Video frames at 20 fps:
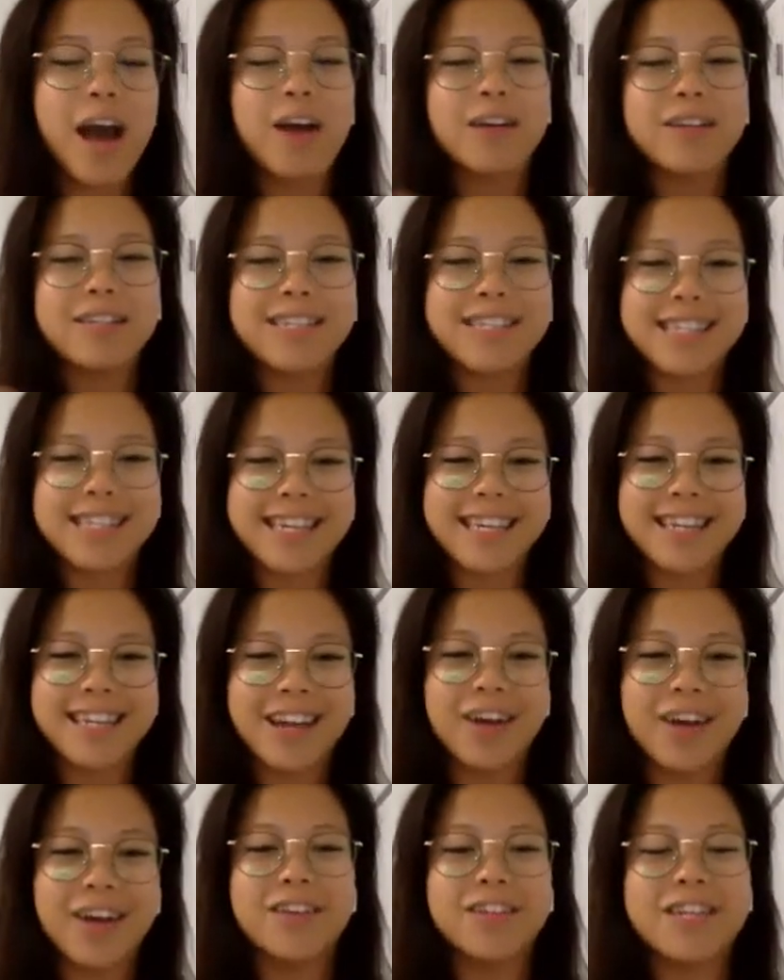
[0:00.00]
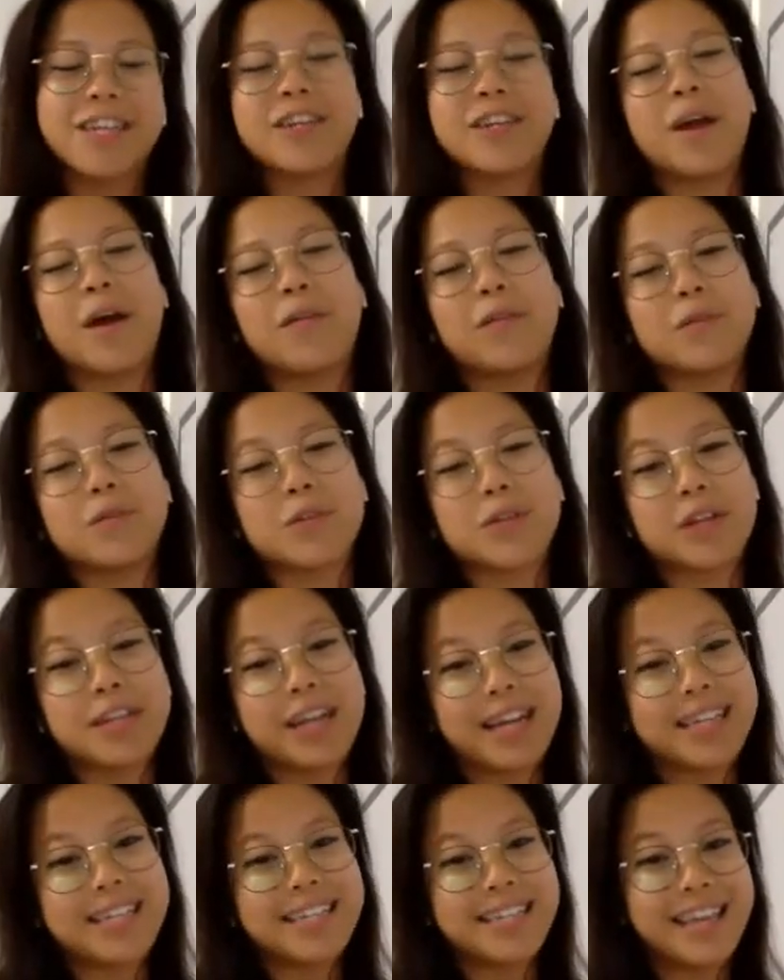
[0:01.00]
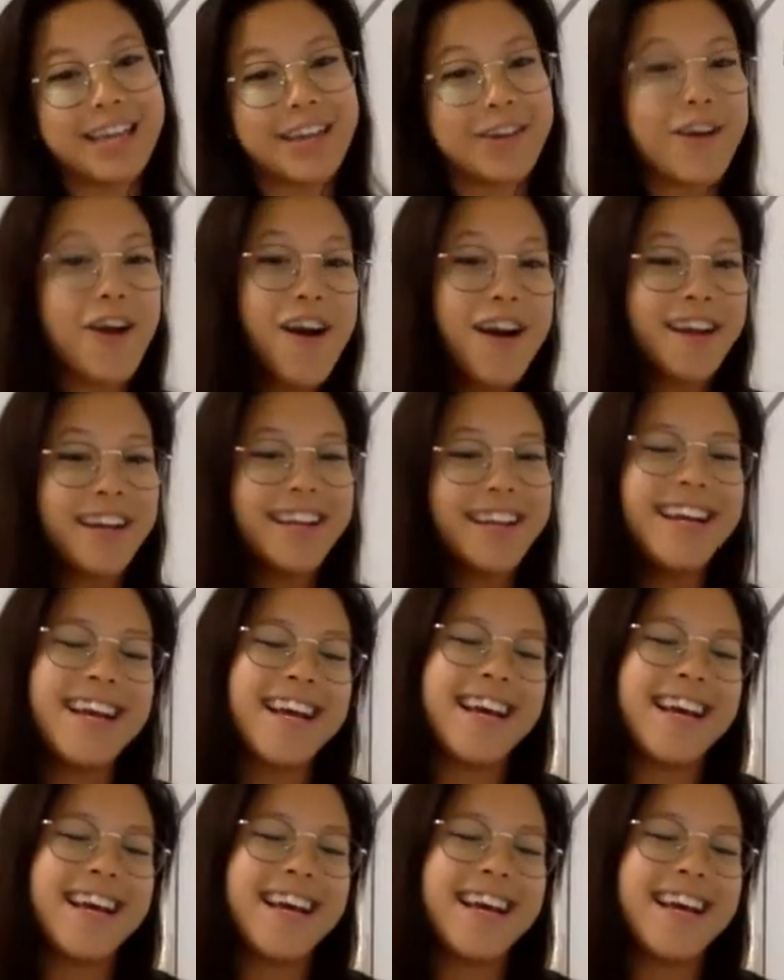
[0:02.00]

I'll tell you how those are connected later on.